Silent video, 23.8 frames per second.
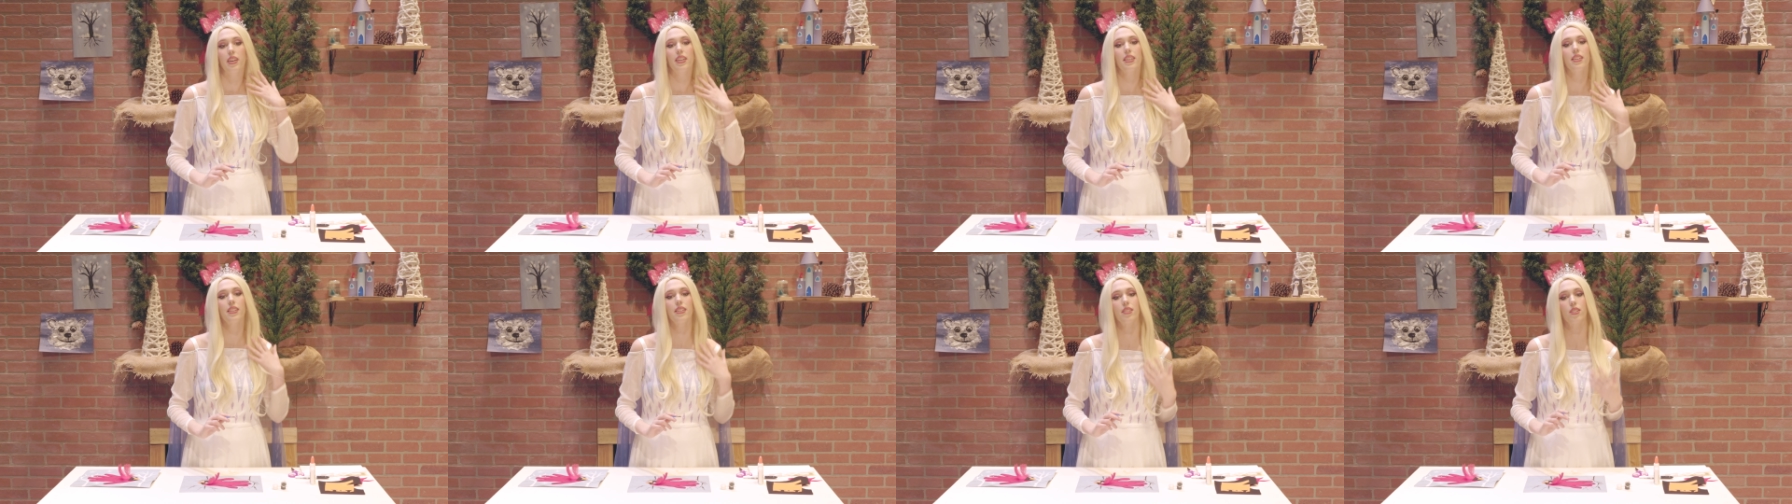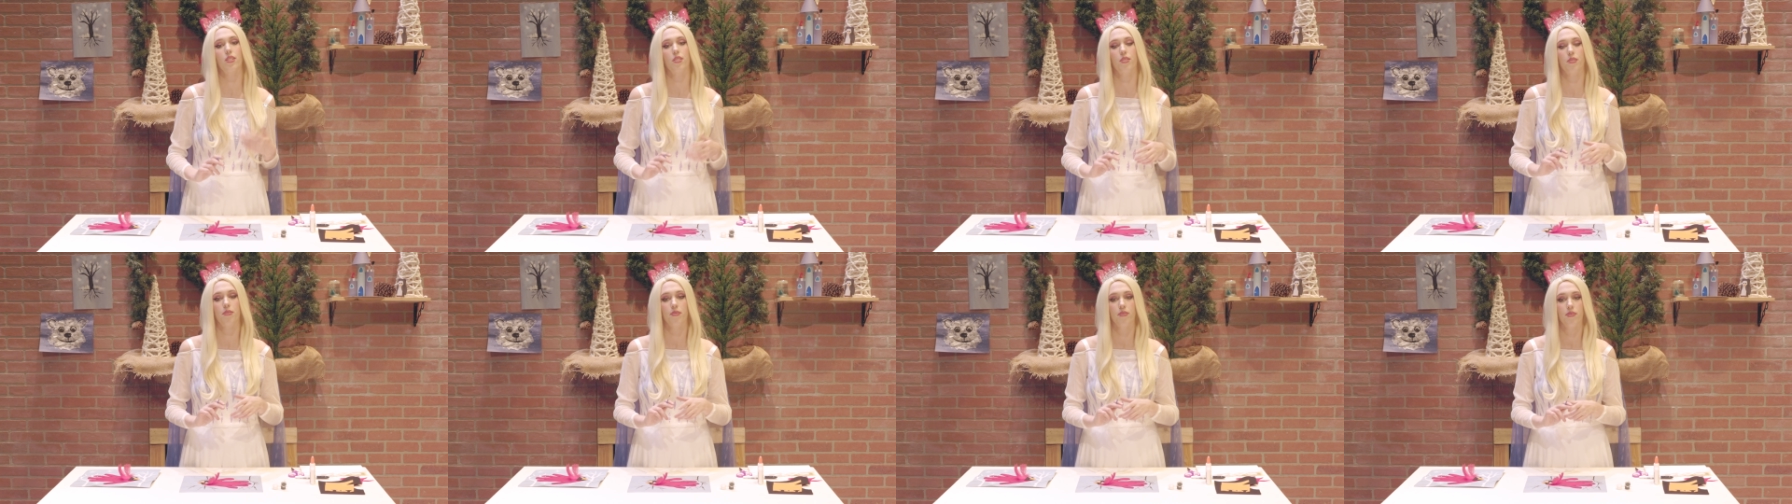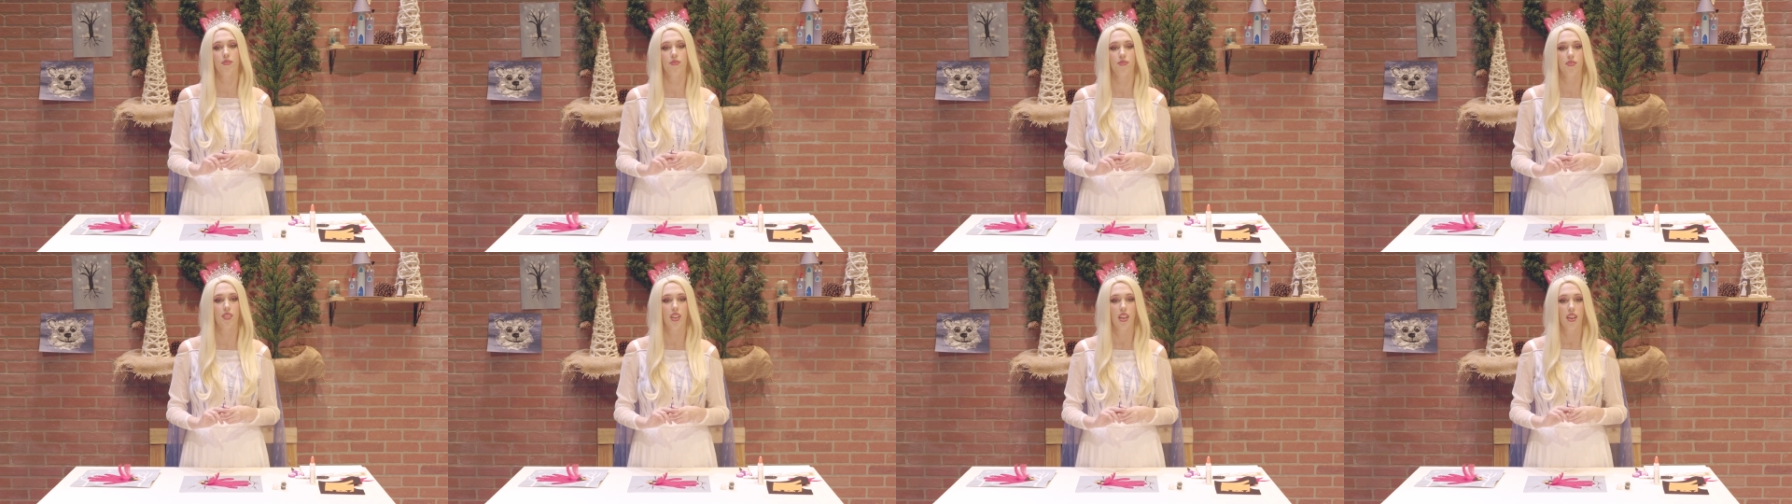one.
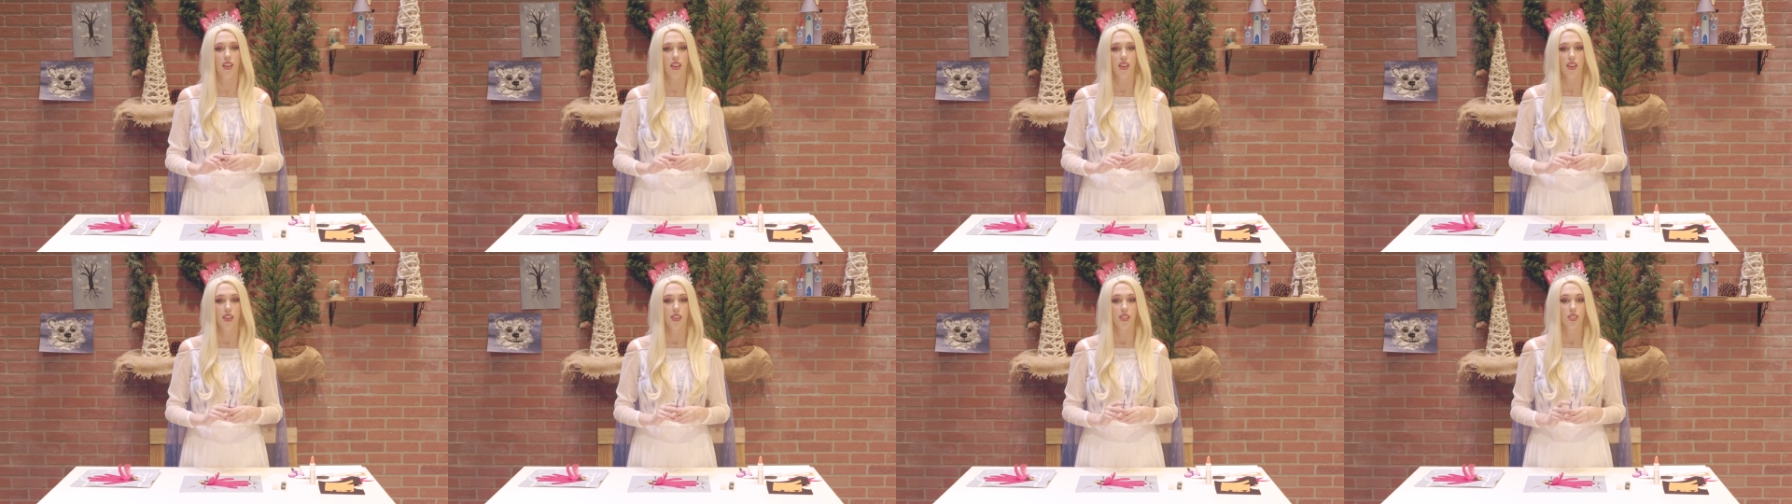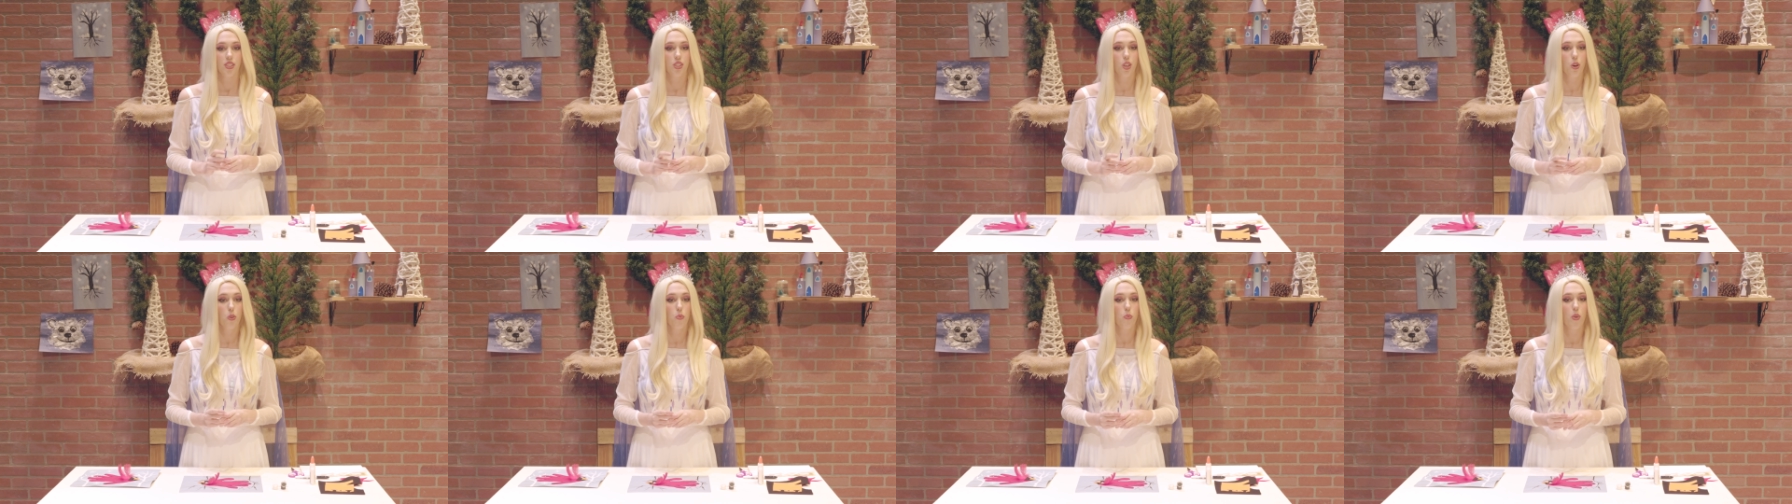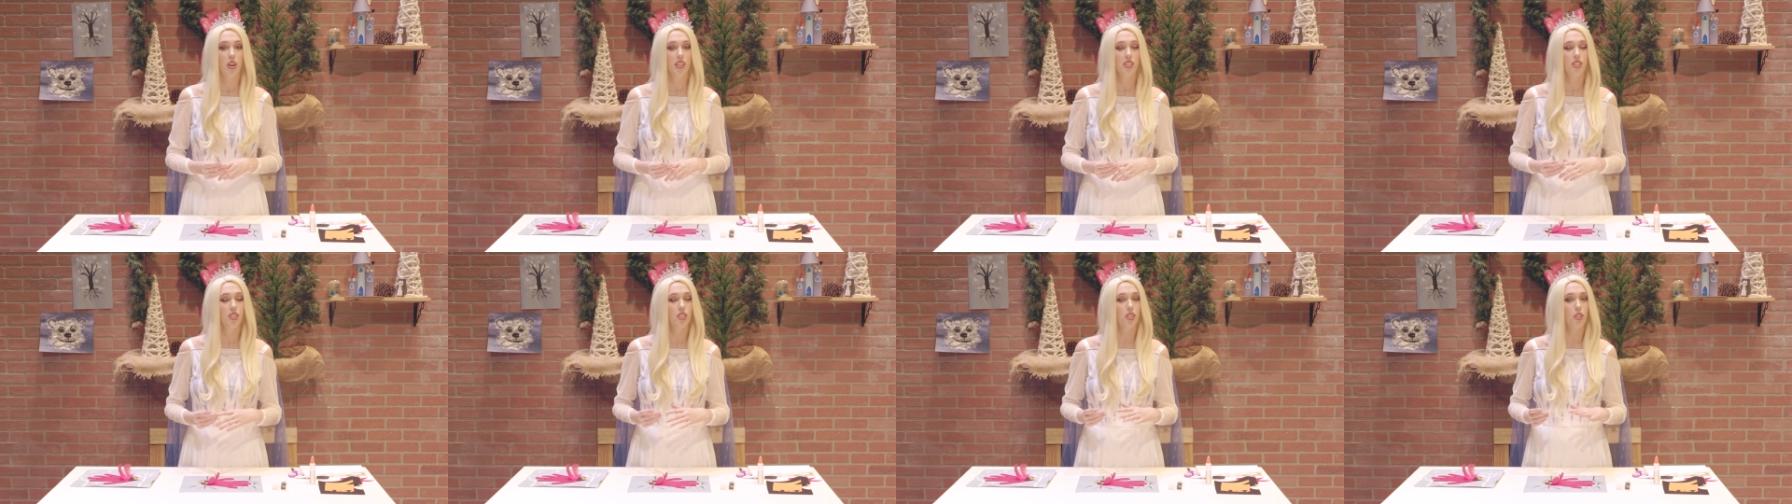So
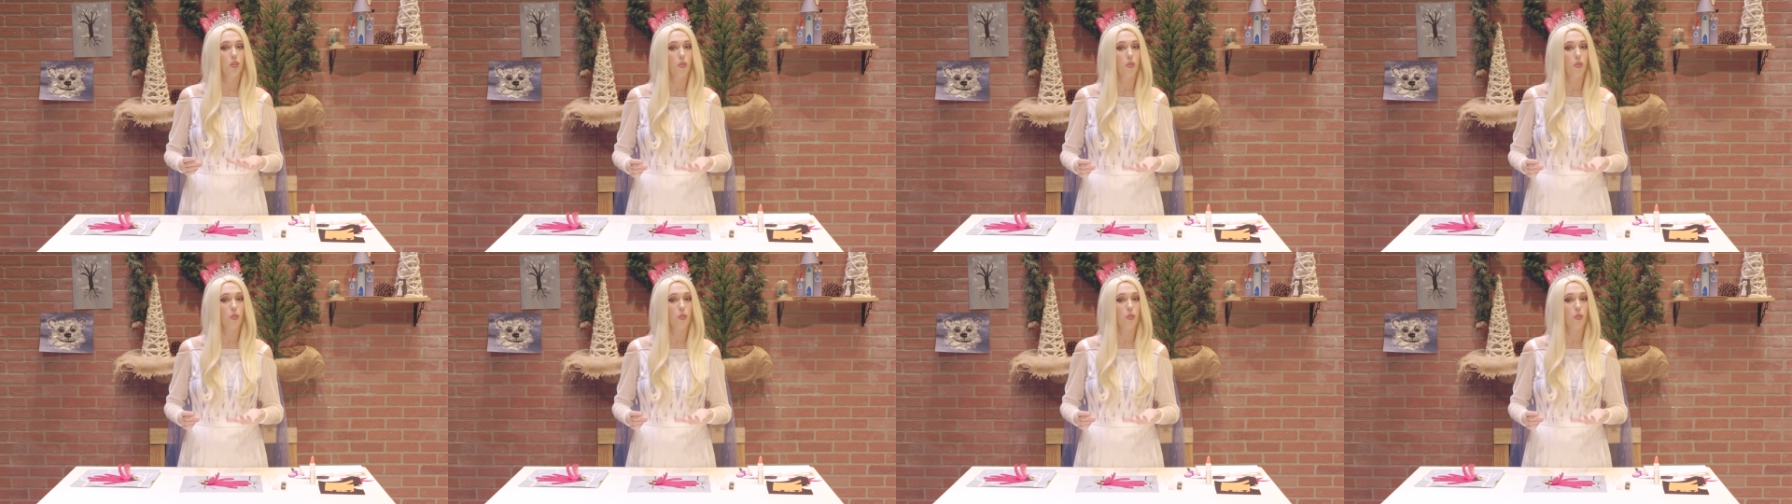once